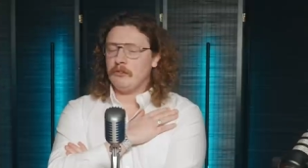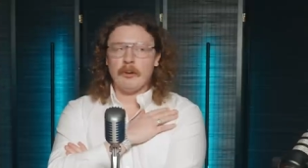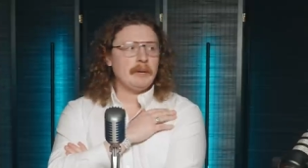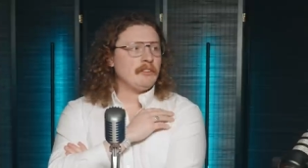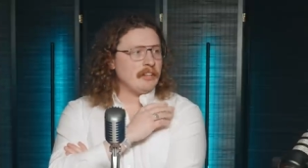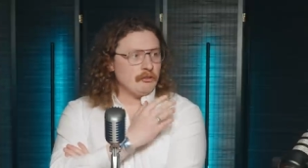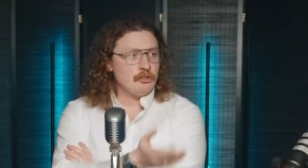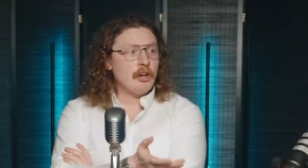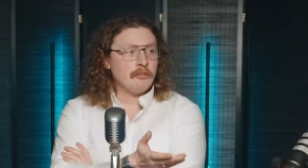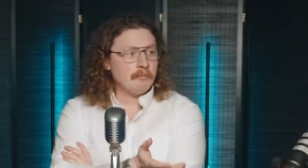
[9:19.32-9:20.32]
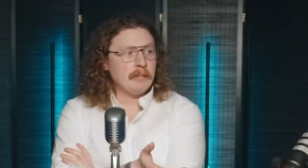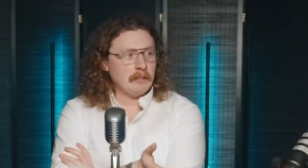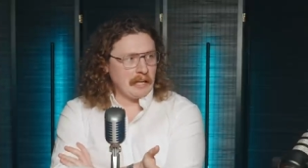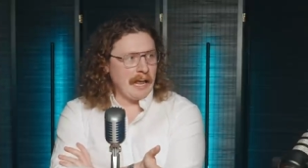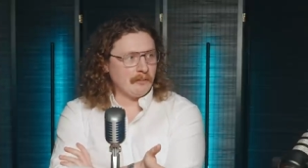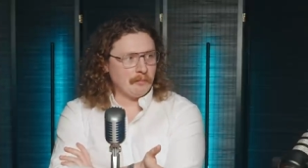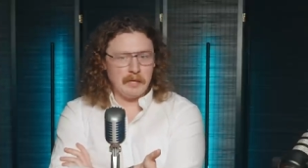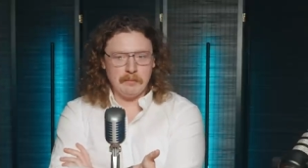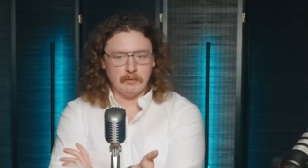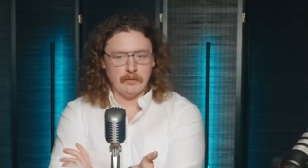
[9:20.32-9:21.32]
So it's it's just middle class
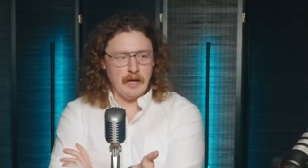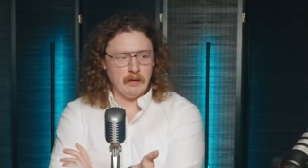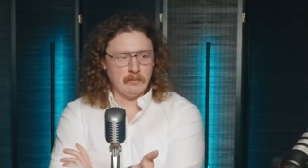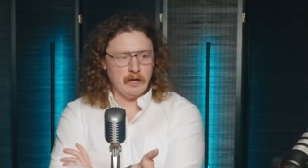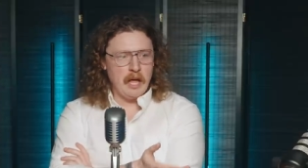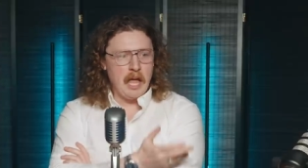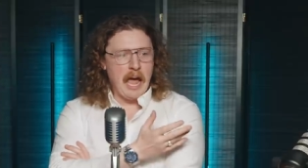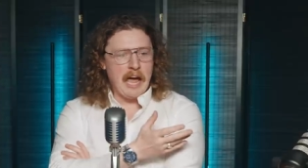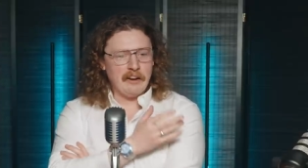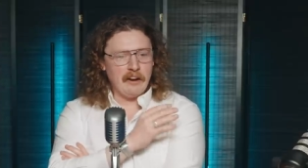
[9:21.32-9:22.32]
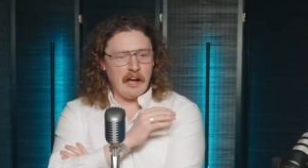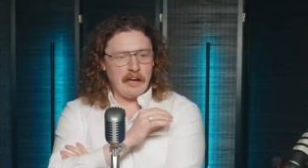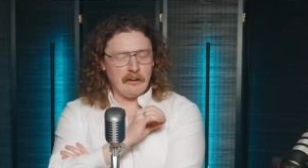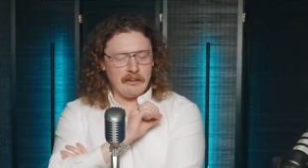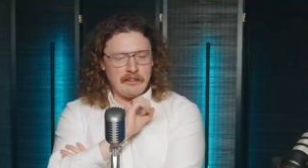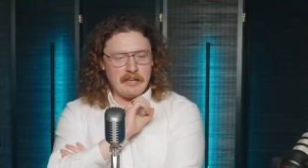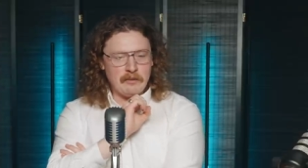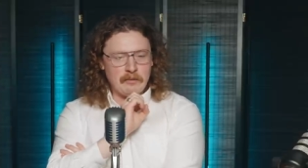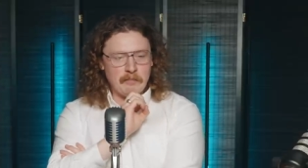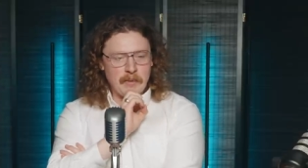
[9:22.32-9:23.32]
people now, and and I
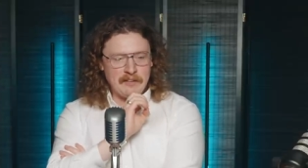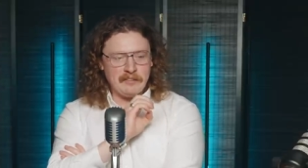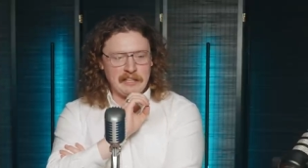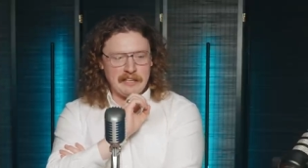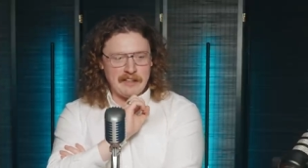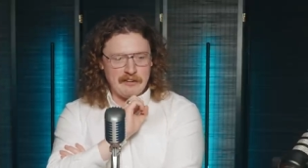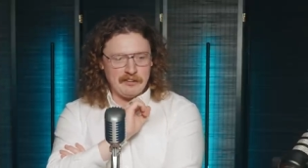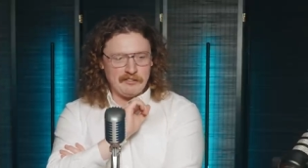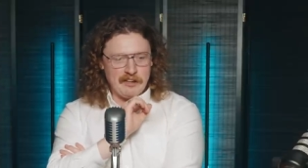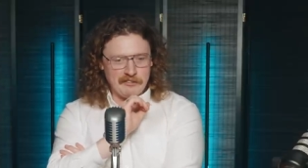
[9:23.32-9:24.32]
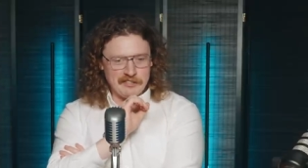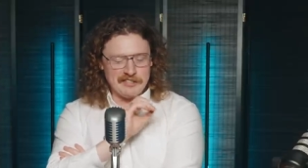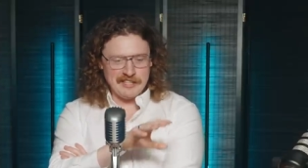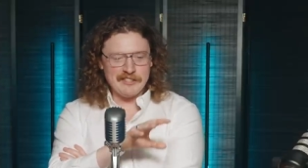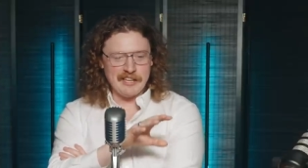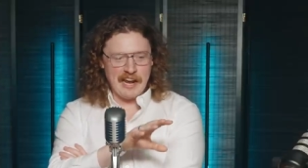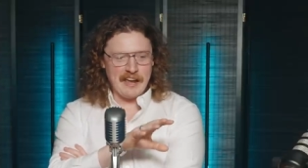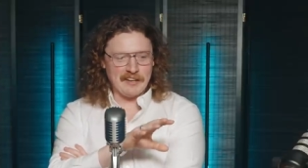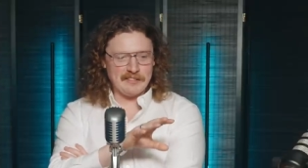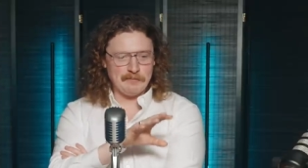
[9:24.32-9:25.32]
think that basically there is there is a
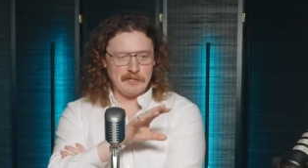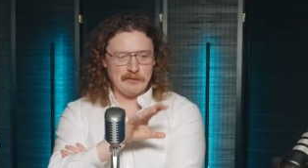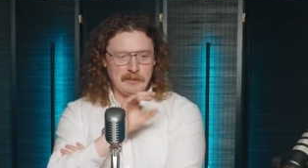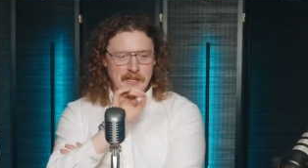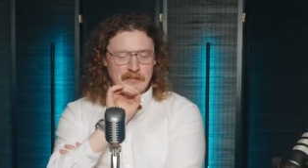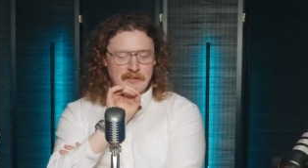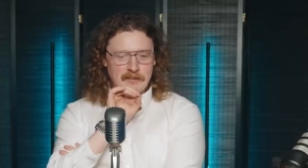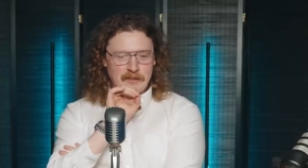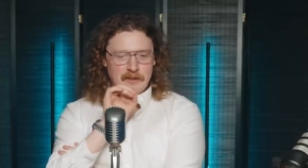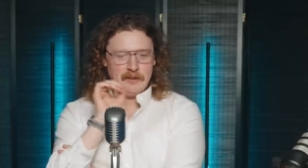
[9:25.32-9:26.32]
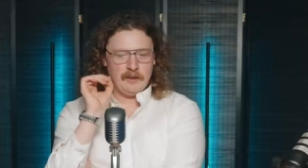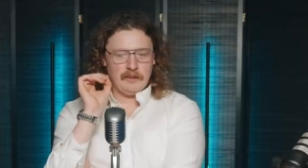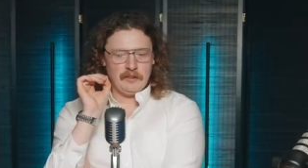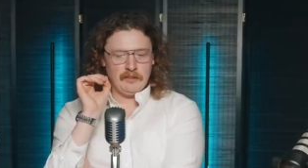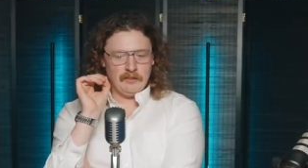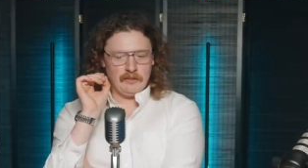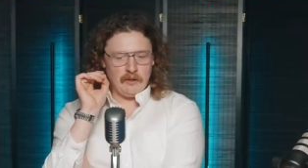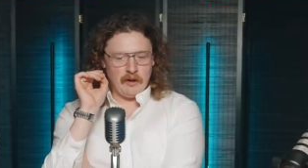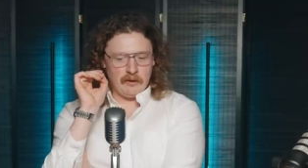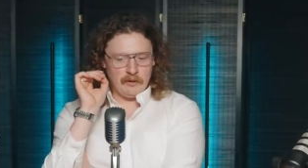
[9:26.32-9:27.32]
disconnect between
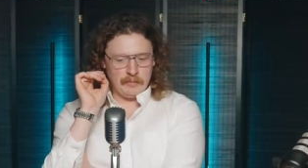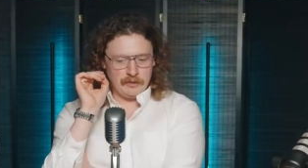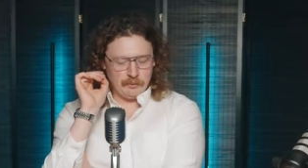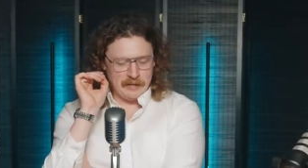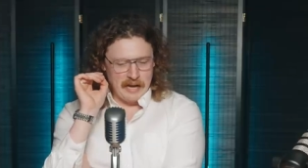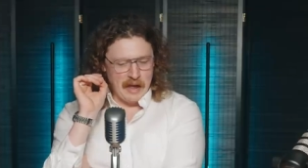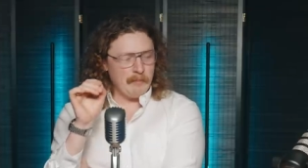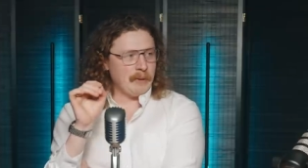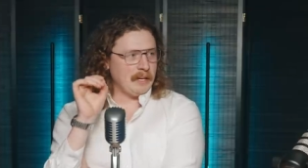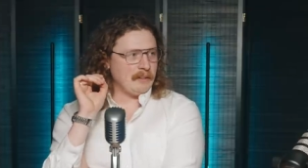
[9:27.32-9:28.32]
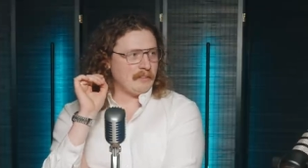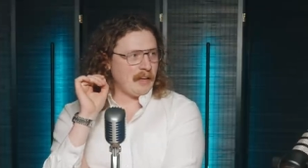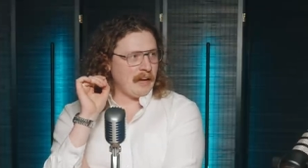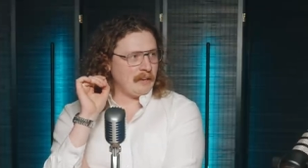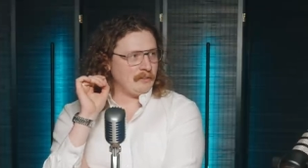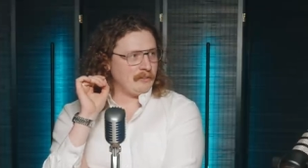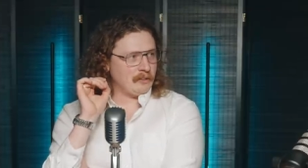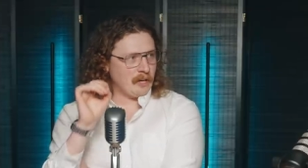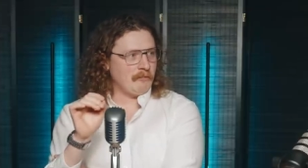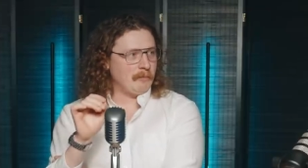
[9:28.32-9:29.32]
between MPs and
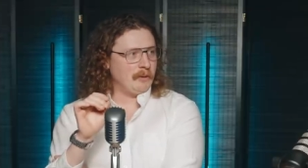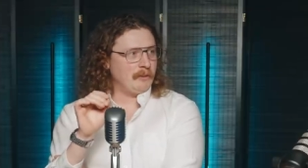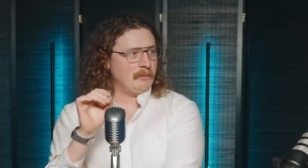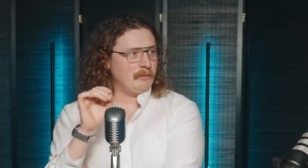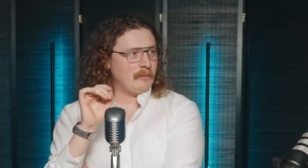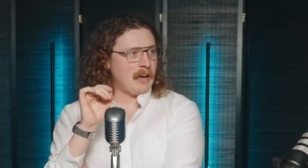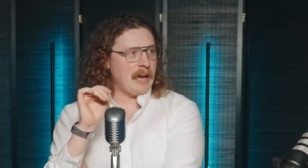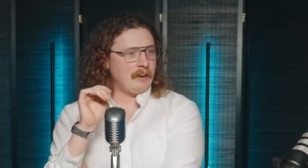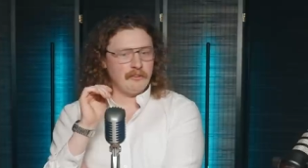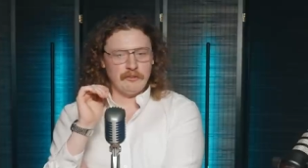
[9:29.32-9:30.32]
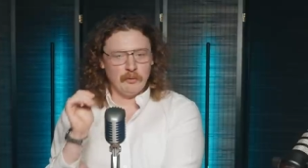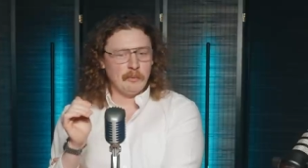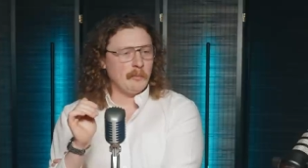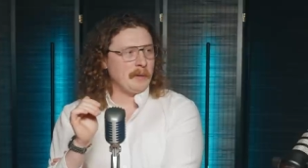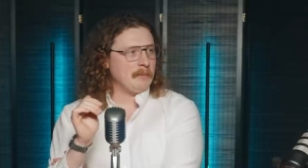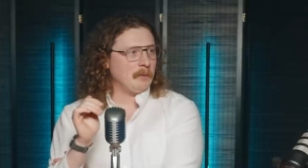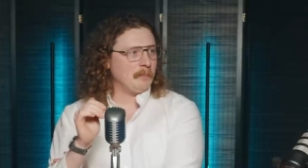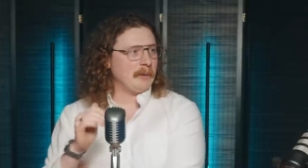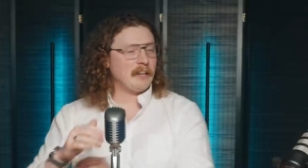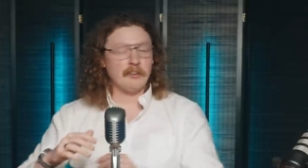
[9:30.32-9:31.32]
the government mm. and normal
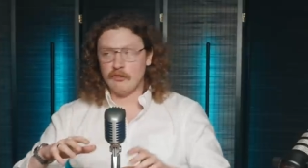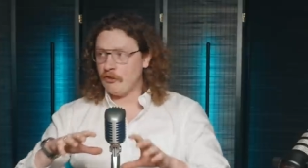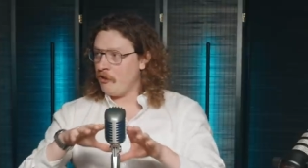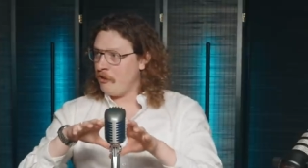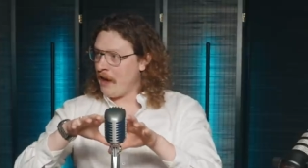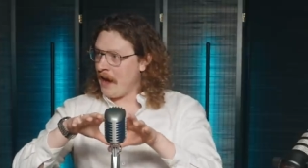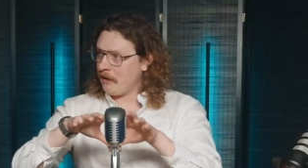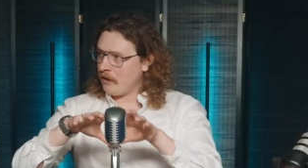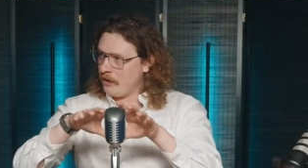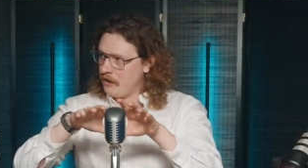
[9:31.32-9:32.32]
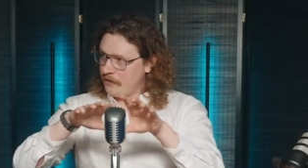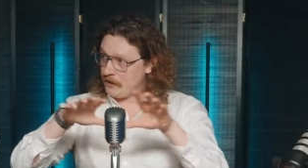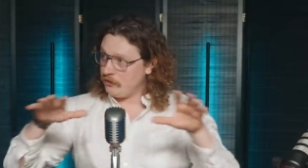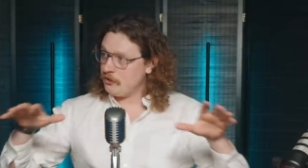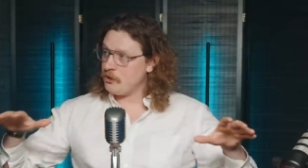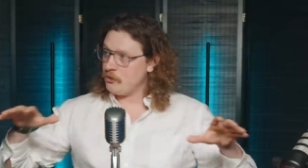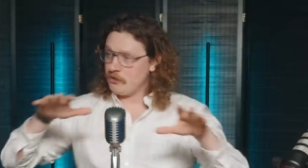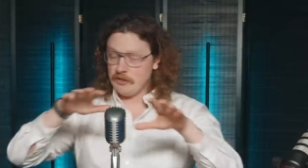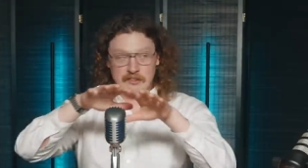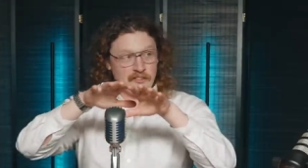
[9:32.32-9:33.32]
people because th- that kind of institution that